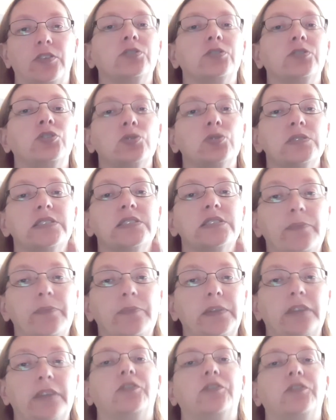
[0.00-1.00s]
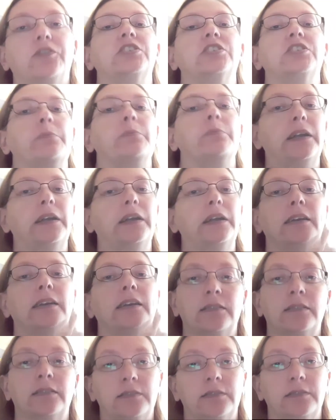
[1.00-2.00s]
Doing something for somebody, and
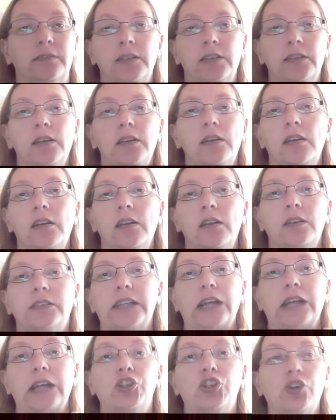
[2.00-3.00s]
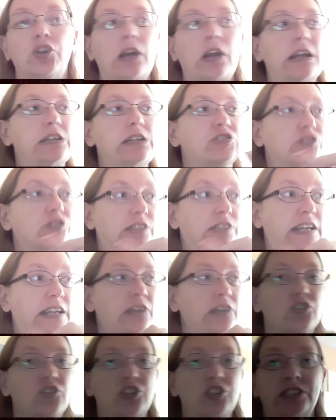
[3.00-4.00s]
then it's like you're trying to
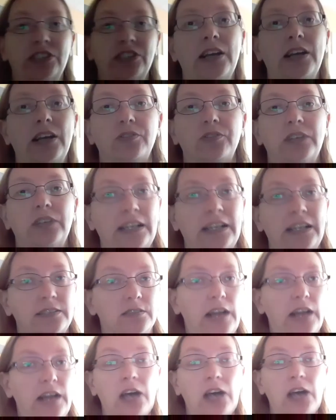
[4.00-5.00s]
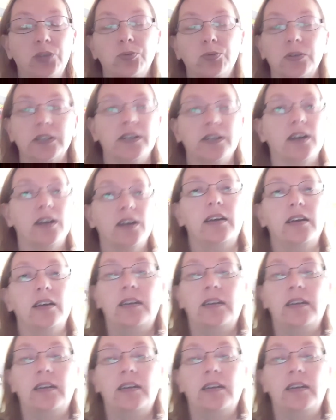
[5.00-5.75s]
schedule yourself to get housework done,